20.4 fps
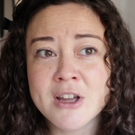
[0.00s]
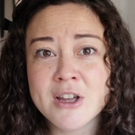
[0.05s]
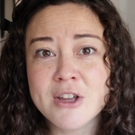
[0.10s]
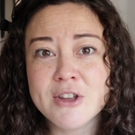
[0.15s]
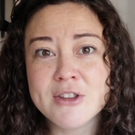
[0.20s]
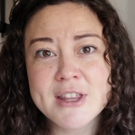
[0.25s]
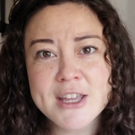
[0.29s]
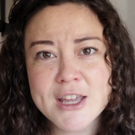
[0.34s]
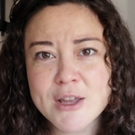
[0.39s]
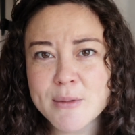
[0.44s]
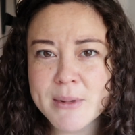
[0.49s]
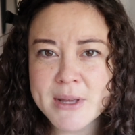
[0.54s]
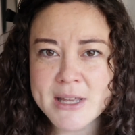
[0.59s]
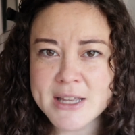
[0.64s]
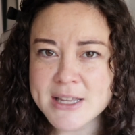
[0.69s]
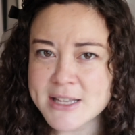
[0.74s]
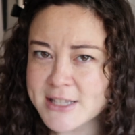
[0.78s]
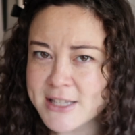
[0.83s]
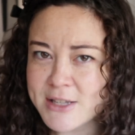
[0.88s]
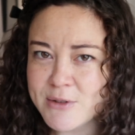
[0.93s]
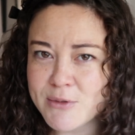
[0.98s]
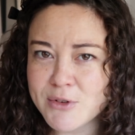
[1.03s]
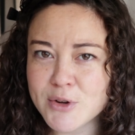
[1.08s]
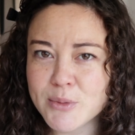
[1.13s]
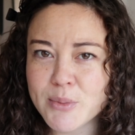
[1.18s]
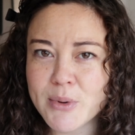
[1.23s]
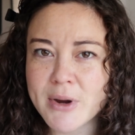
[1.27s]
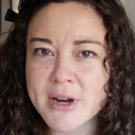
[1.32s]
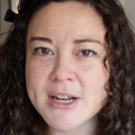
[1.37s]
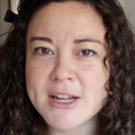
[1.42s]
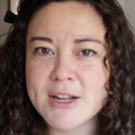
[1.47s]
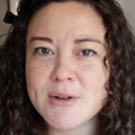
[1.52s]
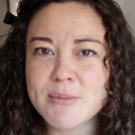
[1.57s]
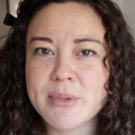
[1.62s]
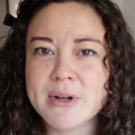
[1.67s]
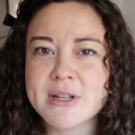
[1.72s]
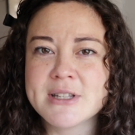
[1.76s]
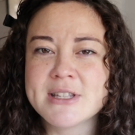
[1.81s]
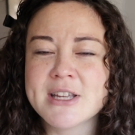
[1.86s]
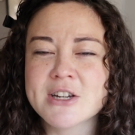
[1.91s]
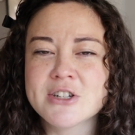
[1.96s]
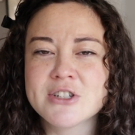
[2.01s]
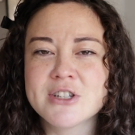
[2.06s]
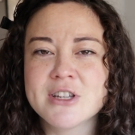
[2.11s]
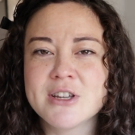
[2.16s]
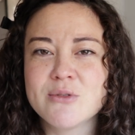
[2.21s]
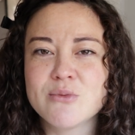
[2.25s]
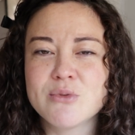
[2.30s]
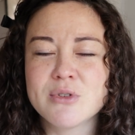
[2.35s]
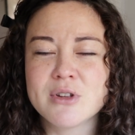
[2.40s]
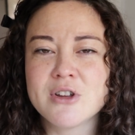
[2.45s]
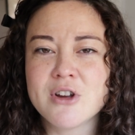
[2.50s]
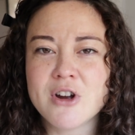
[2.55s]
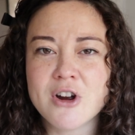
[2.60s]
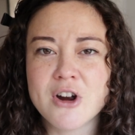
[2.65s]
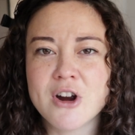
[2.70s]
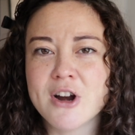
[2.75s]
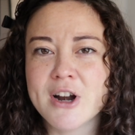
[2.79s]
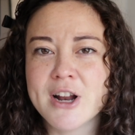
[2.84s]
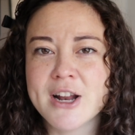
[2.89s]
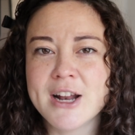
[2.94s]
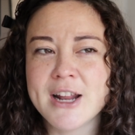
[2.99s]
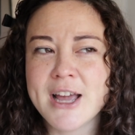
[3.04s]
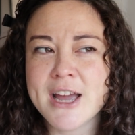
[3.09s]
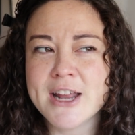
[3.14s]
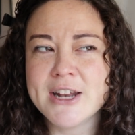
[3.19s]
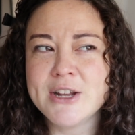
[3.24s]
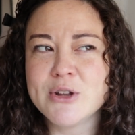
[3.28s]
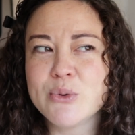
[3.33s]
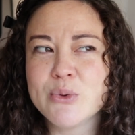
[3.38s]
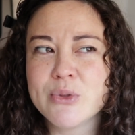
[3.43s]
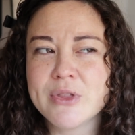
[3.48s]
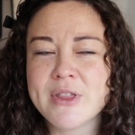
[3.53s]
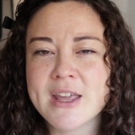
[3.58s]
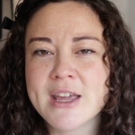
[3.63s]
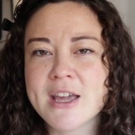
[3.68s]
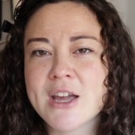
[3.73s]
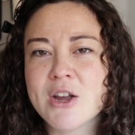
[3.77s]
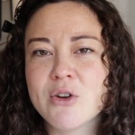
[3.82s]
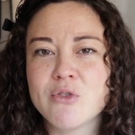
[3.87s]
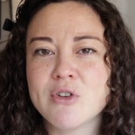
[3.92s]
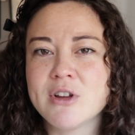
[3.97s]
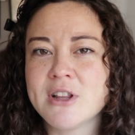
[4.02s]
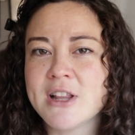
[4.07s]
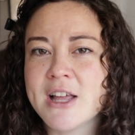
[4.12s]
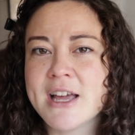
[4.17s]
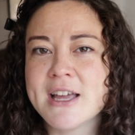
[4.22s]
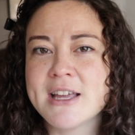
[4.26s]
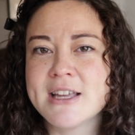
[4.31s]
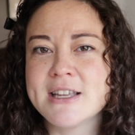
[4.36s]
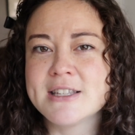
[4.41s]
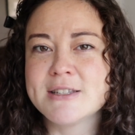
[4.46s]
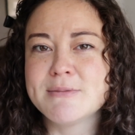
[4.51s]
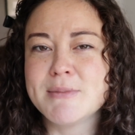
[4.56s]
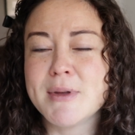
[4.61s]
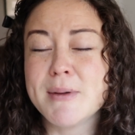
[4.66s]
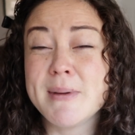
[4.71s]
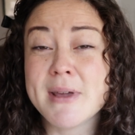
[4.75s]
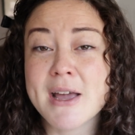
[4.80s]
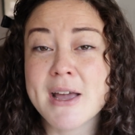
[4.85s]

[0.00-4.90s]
you'd think it'd be easy when you're pregnant, but it's actually really hard. I don't think I realized maybe